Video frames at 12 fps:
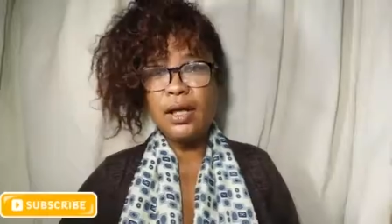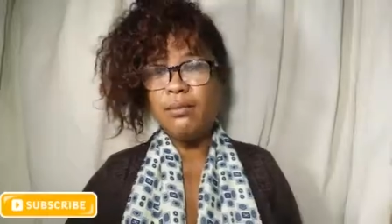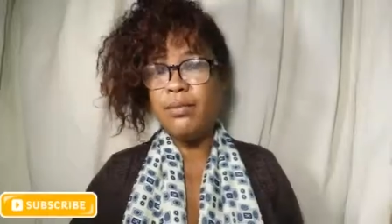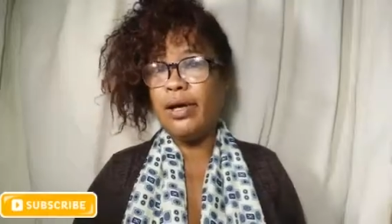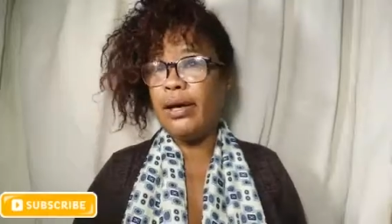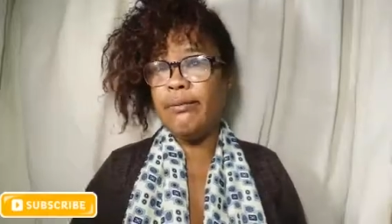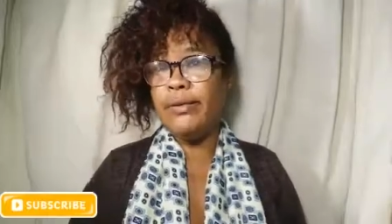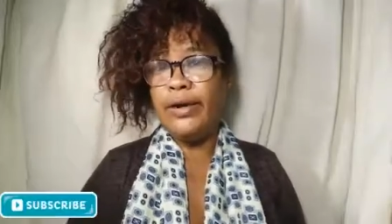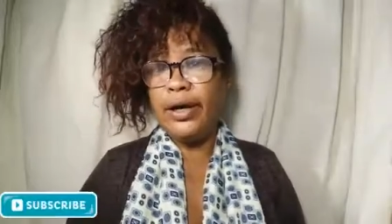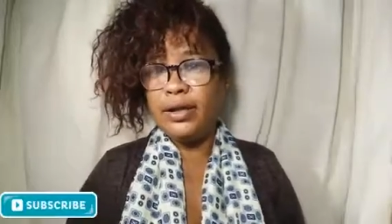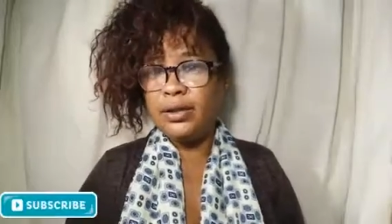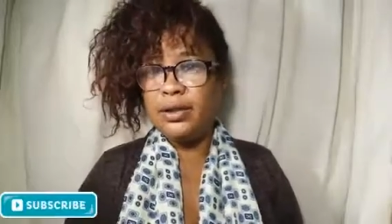I'm, I'm
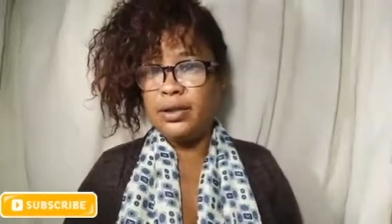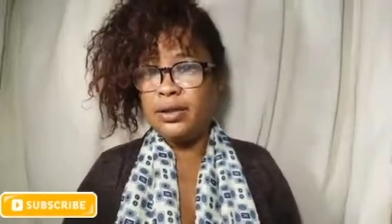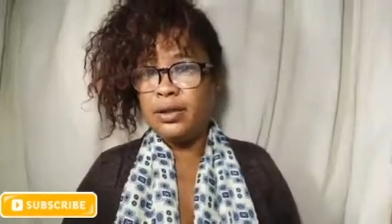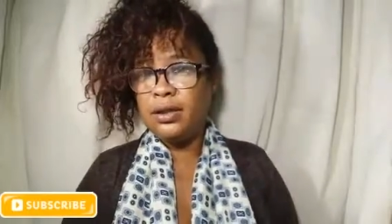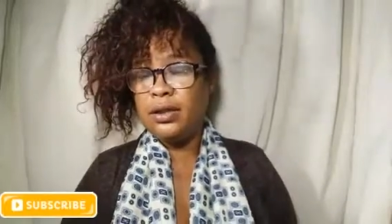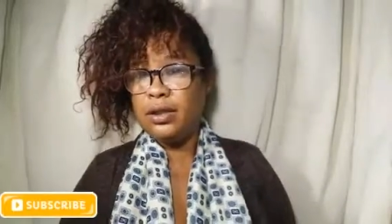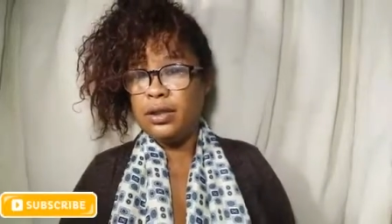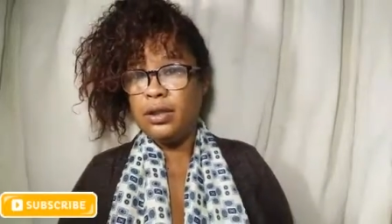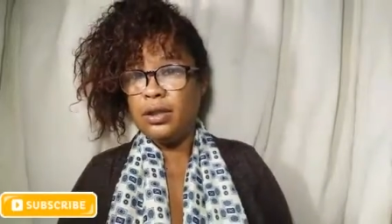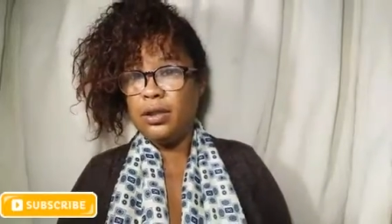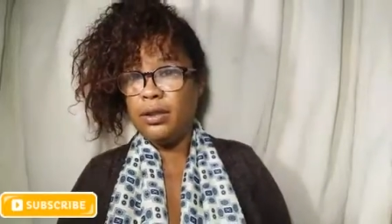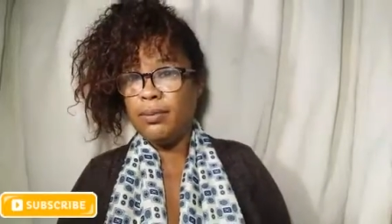not
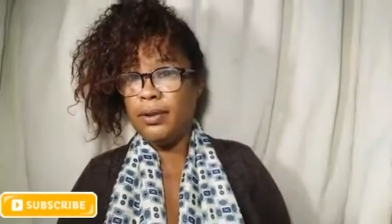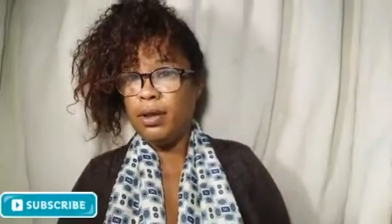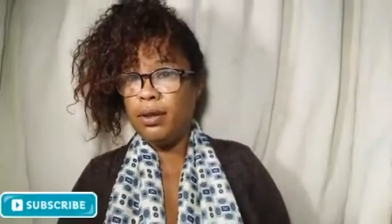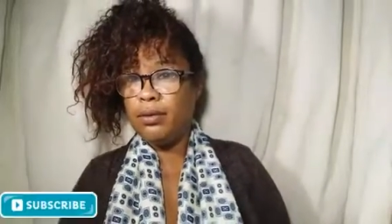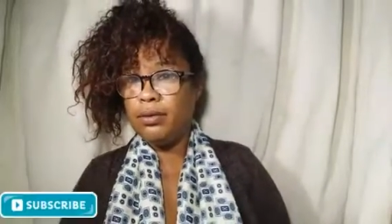a pro.